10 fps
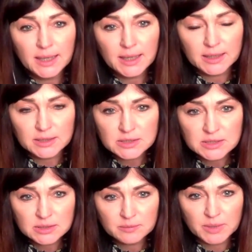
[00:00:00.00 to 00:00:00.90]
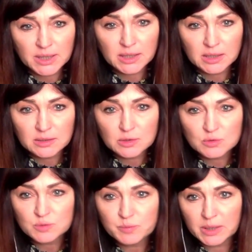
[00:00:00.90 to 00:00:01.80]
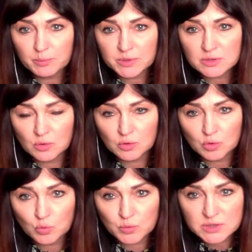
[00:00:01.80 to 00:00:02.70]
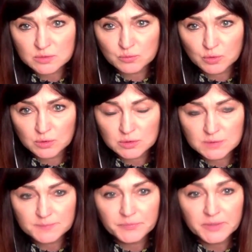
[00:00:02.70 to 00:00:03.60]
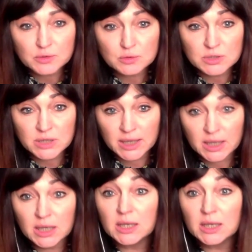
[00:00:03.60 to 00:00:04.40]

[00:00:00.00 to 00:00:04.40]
and many newspapers all over the world today